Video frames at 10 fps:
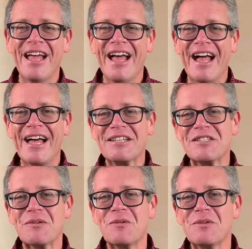Uh,
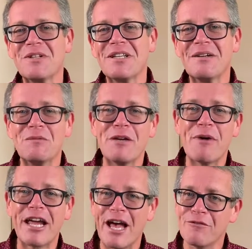so we
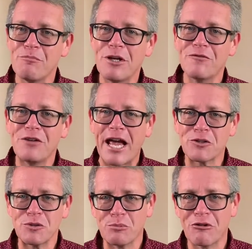might have a bit of
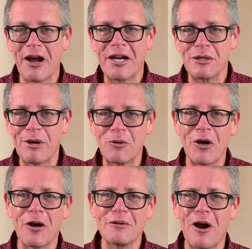national pride about our,